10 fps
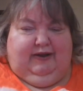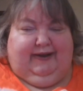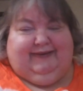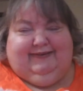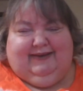
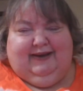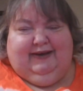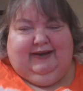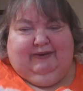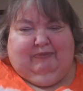
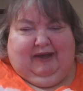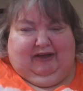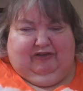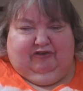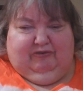extended
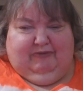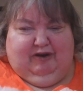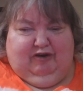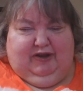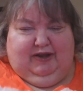bathroom
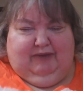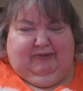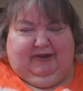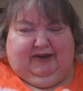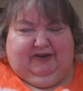area,
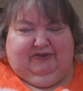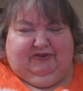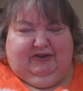because